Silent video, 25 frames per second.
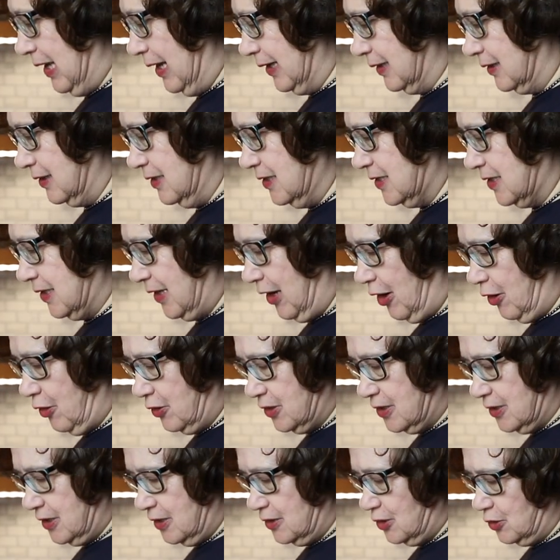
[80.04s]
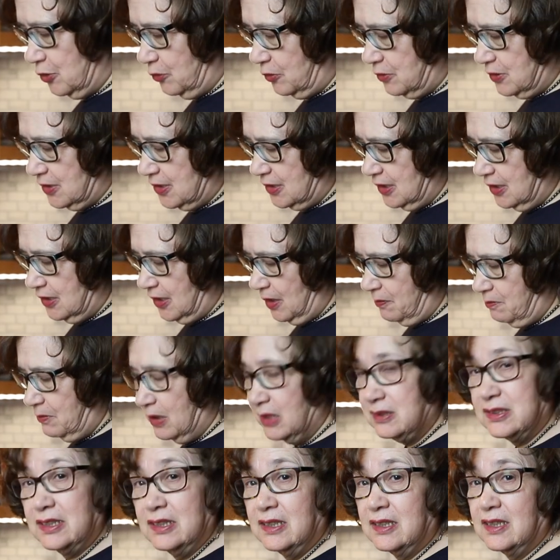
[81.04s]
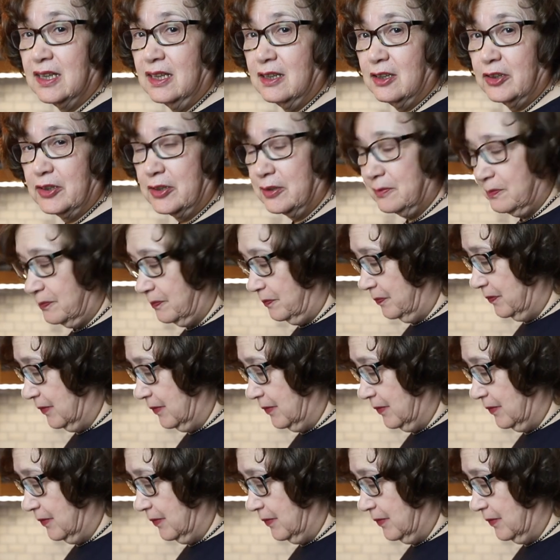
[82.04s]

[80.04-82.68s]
like these carrots. As you can see, they're multicolor,